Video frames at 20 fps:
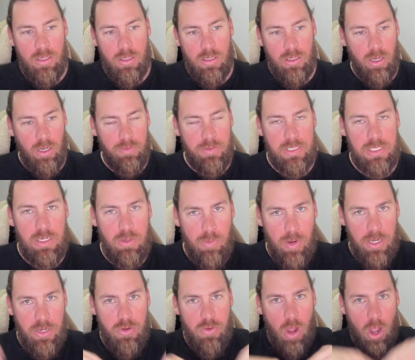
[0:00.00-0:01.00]
Obviously,
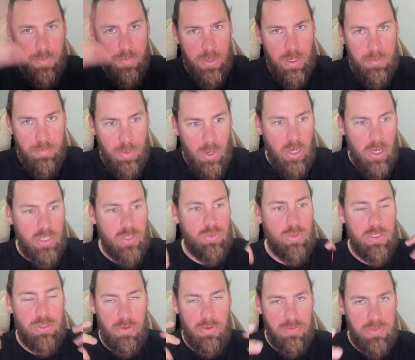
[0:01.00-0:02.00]
when you open the box,
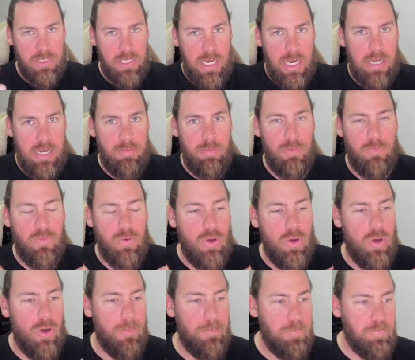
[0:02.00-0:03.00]
which we've seen
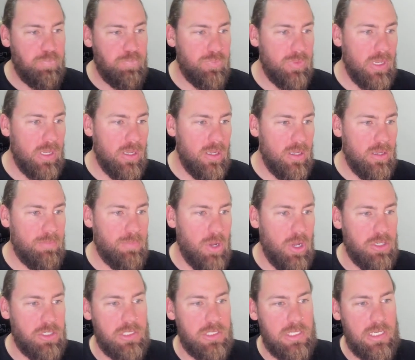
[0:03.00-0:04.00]
before.
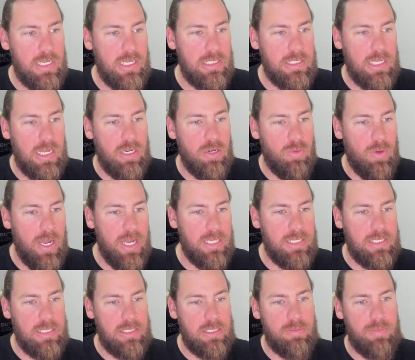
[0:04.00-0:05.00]
Purchasing is underway. A
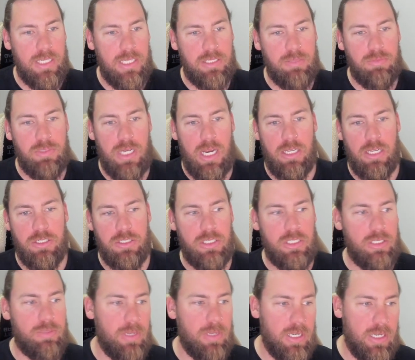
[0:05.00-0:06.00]
system has some
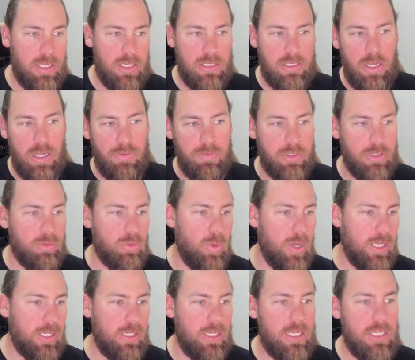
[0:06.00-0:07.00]
challenges, but they're solving them
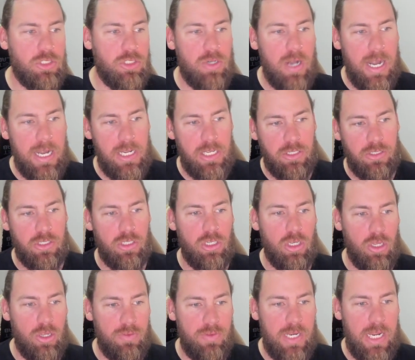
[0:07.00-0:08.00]
quickly. Trading on the
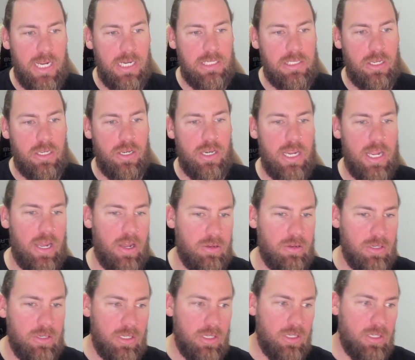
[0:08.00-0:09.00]
Illuvidex, so now
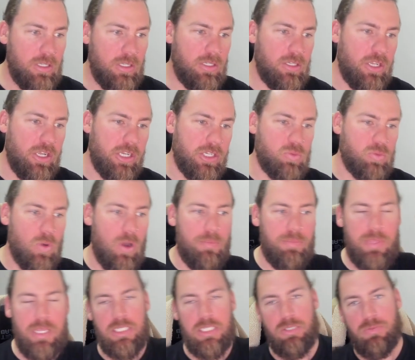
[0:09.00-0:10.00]
you can swap
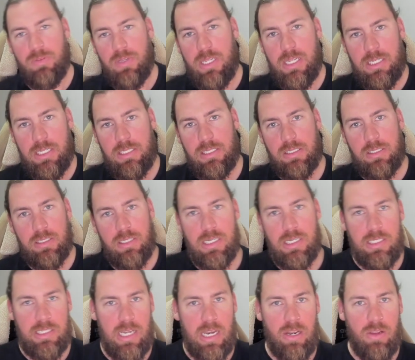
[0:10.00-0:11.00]
this for this
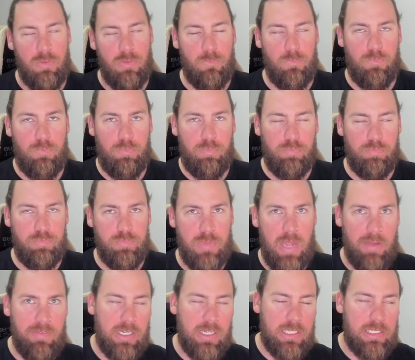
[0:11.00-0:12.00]
instead of
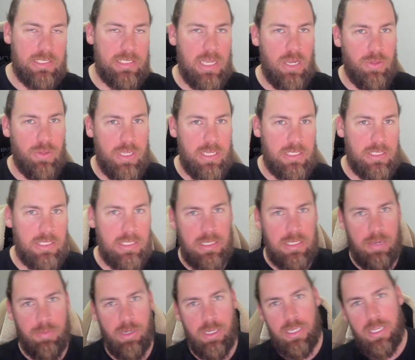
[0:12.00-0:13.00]
having to sell this to
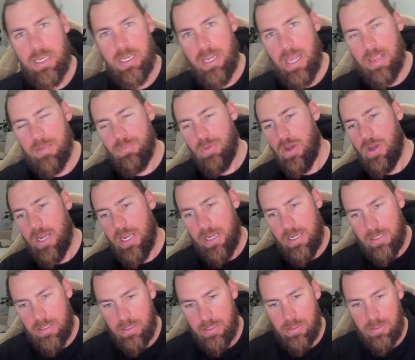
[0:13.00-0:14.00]
someone, then they
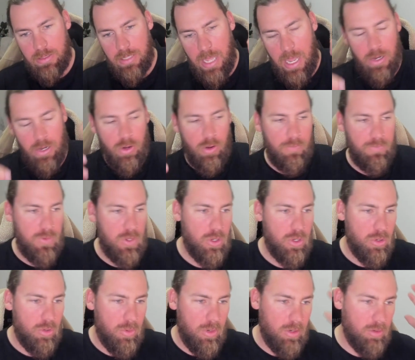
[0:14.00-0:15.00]
buy that off
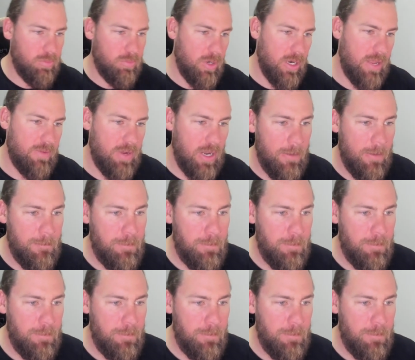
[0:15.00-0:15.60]
you or whatever.